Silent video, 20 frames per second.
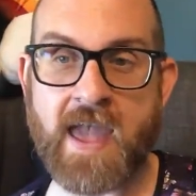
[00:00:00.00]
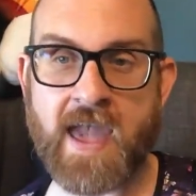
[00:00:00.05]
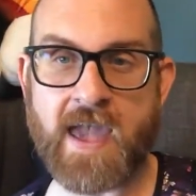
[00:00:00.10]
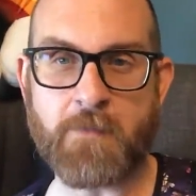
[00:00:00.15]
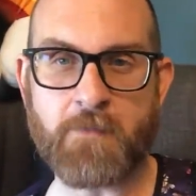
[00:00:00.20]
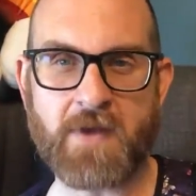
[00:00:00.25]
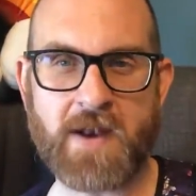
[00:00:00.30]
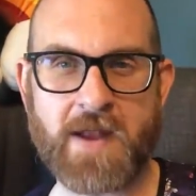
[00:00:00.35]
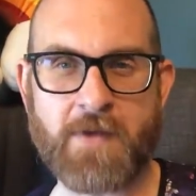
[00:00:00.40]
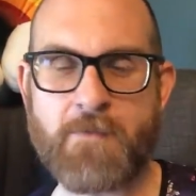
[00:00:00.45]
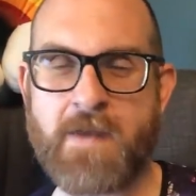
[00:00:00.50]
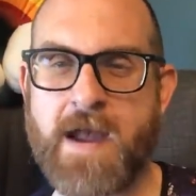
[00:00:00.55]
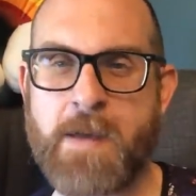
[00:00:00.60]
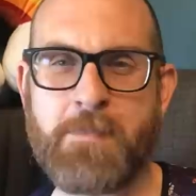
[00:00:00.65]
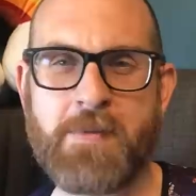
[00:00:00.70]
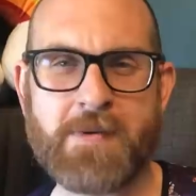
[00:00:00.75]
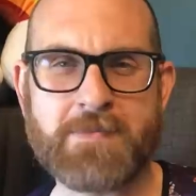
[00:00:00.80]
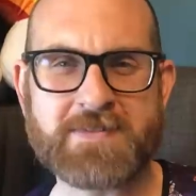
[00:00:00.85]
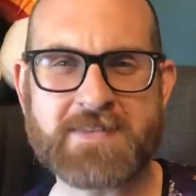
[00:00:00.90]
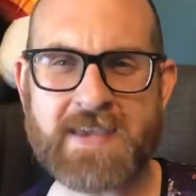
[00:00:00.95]
And when I
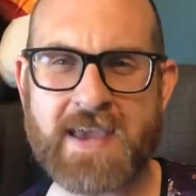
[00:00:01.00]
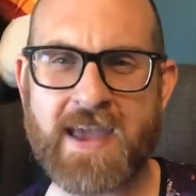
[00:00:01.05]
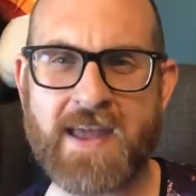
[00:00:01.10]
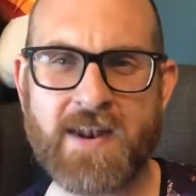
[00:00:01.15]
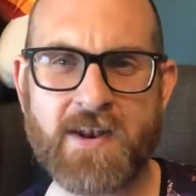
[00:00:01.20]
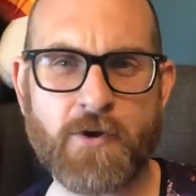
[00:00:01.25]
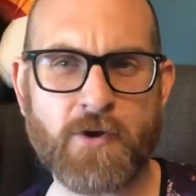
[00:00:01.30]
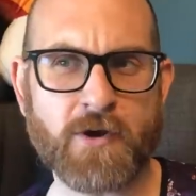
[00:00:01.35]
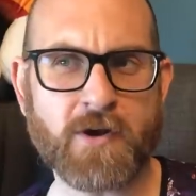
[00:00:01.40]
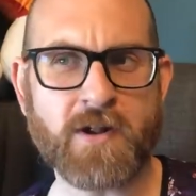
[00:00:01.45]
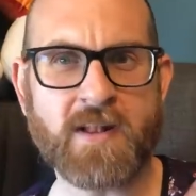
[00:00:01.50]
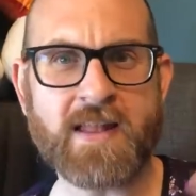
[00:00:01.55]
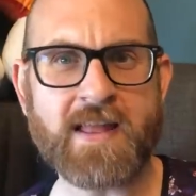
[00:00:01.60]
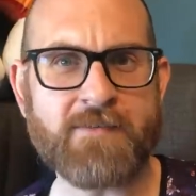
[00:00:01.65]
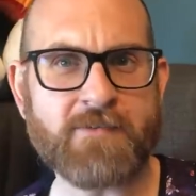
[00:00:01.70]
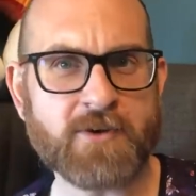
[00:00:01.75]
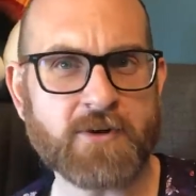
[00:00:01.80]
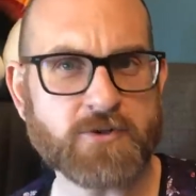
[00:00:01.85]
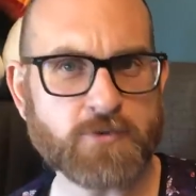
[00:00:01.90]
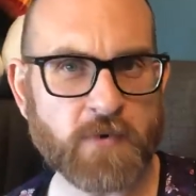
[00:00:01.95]
wrap up 10 or
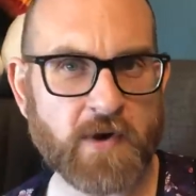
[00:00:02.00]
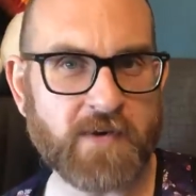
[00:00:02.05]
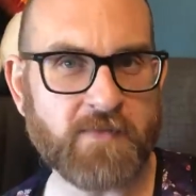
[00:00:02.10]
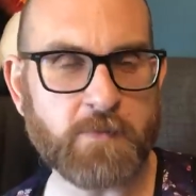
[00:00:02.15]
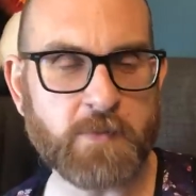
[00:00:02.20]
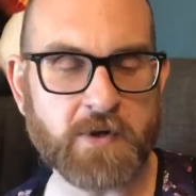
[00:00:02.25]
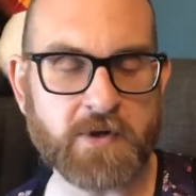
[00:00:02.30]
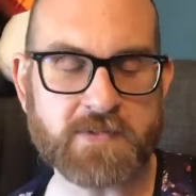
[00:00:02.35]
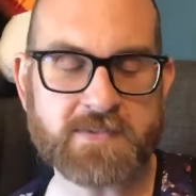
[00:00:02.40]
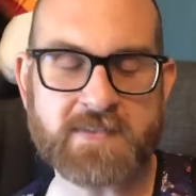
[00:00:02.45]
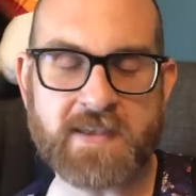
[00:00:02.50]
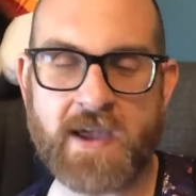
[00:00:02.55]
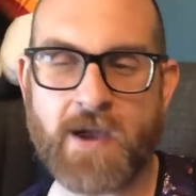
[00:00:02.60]
11 or 12 books,